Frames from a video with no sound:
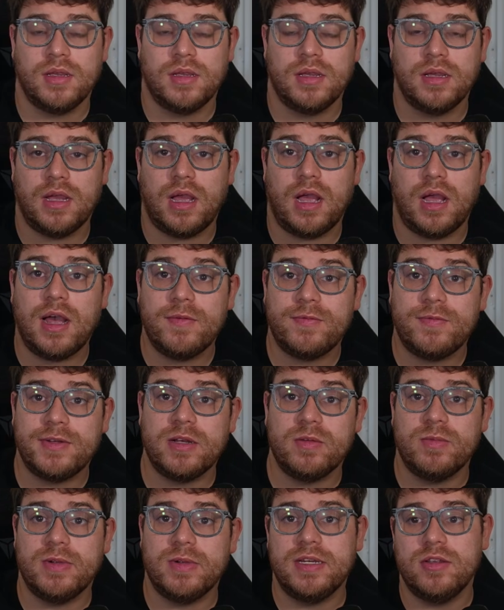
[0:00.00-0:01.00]
Often
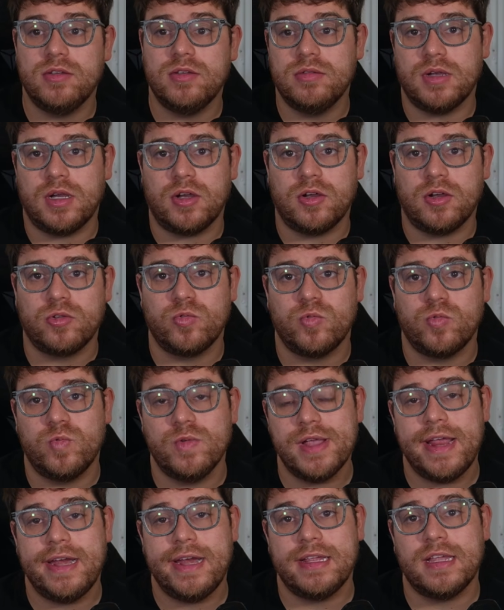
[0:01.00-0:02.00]
when you are
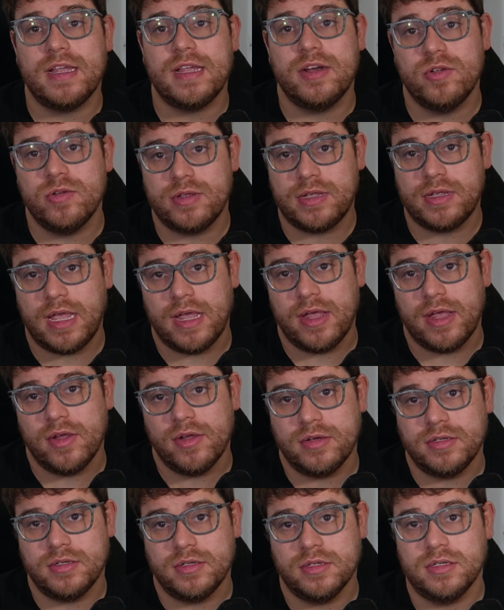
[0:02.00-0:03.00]
creating a new
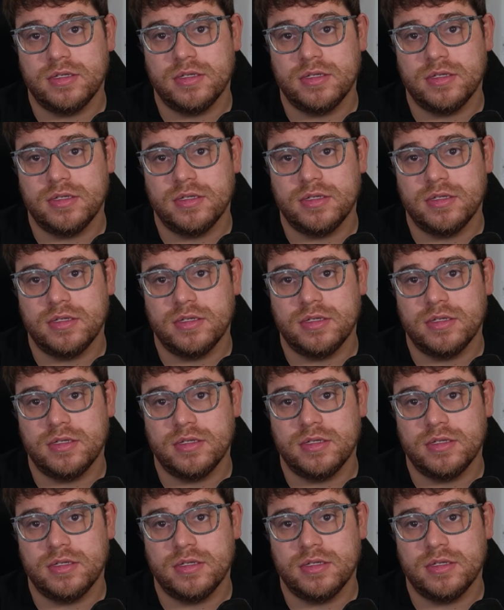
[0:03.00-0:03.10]
character,